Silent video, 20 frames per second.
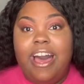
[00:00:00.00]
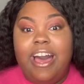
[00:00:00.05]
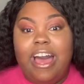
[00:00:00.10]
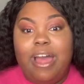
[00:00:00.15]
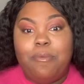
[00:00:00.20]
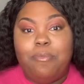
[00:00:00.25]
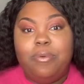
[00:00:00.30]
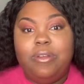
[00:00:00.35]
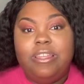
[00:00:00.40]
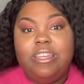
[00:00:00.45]

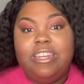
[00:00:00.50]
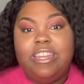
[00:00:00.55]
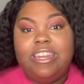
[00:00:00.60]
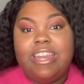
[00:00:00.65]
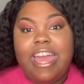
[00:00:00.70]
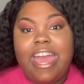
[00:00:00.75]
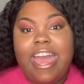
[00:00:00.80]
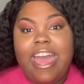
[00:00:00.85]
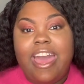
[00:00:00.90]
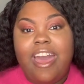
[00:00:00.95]
I
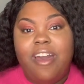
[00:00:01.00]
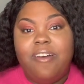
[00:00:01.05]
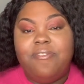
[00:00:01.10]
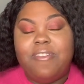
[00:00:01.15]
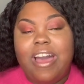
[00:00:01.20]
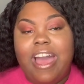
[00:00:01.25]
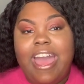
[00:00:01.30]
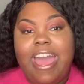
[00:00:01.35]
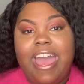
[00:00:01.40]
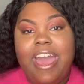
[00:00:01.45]

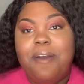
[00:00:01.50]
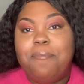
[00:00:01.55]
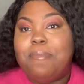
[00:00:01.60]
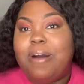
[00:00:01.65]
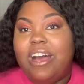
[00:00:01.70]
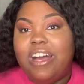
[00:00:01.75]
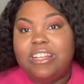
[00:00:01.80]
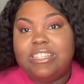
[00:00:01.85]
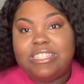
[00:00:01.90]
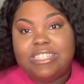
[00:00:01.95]
had
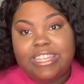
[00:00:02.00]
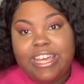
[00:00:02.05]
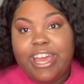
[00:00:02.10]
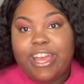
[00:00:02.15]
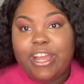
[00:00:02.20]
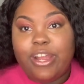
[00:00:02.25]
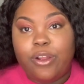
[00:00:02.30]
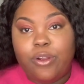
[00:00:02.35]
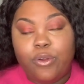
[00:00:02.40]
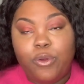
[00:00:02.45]
my
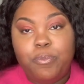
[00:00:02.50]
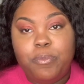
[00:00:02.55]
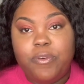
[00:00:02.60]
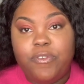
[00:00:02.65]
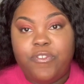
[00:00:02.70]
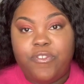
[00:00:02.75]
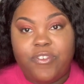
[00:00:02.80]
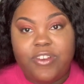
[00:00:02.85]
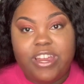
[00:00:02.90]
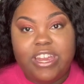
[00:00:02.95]
set group
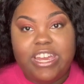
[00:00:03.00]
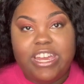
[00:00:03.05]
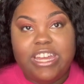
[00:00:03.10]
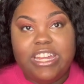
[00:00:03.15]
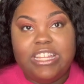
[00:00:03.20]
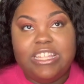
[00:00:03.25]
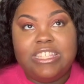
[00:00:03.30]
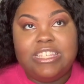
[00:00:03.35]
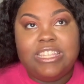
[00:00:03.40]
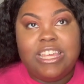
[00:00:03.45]
of
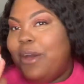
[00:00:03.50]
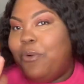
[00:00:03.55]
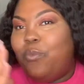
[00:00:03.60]
friends.